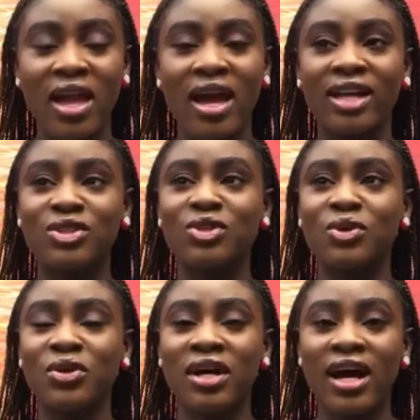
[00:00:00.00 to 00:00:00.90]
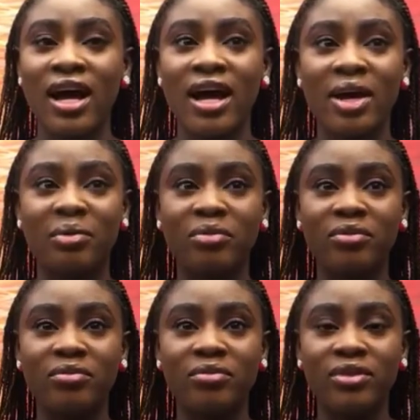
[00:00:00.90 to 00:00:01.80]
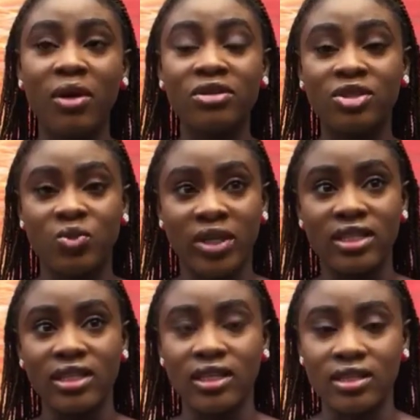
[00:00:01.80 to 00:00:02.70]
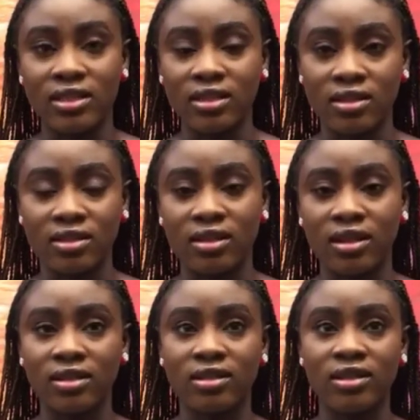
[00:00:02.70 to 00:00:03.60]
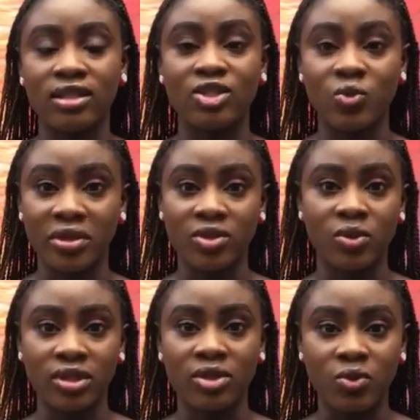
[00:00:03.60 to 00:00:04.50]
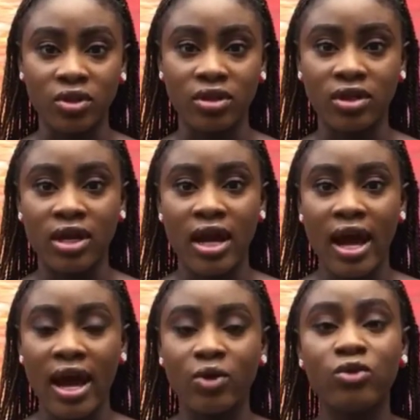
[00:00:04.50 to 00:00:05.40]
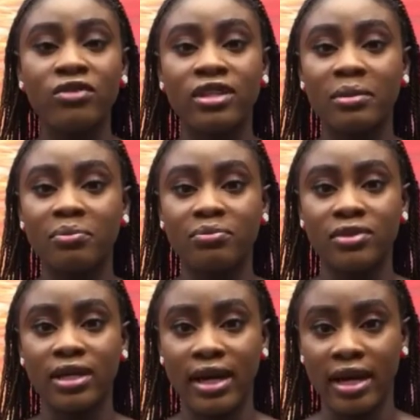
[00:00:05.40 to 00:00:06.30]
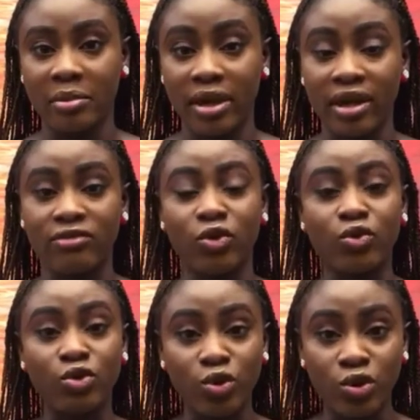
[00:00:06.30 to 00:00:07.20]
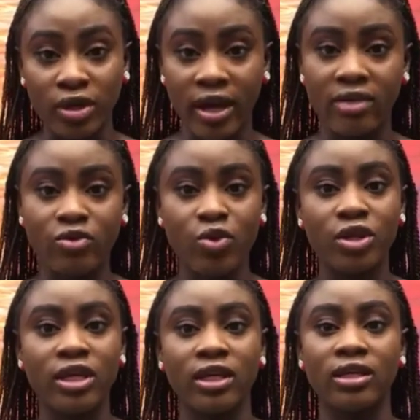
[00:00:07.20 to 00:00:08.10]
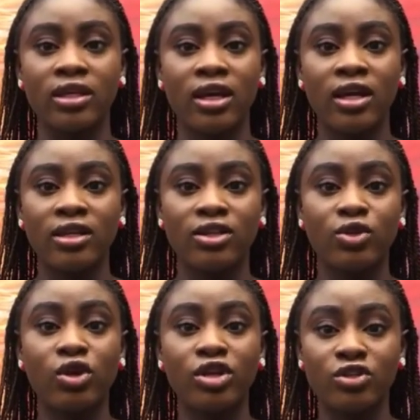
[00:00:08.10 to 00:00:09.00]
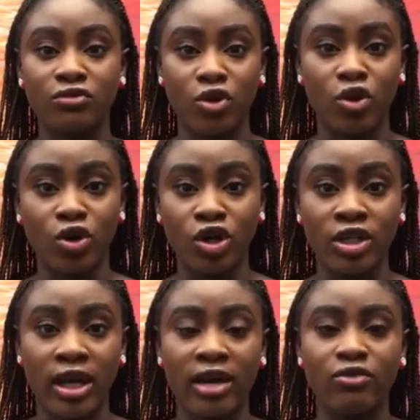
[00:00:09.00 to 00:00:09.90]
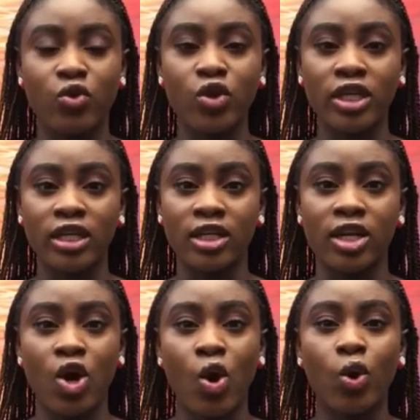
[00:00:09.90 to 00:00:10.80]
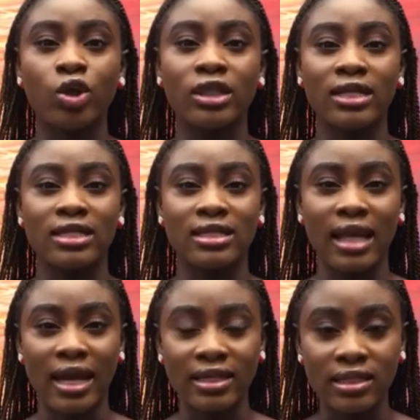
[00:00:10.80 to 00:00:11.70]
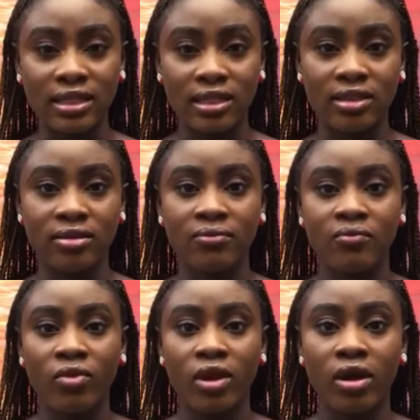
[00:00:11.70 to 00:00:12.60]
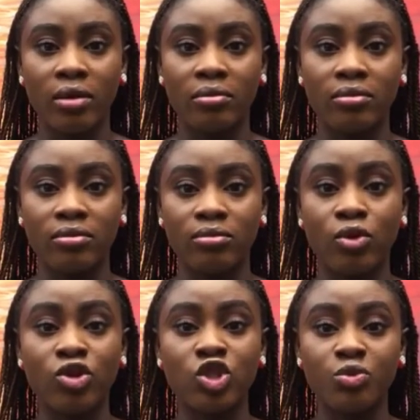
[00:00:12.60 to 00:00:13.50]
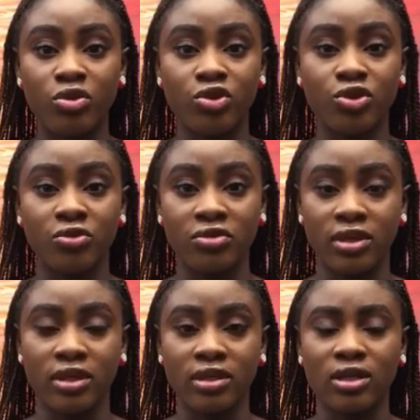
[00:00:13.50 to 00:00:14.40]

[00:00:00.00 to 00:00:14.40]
And so um, that was in 2018, and this is 2021. And over that time, I have grown. I have grown in the knowledge of God. I have grown in understanding um, more spiritual things.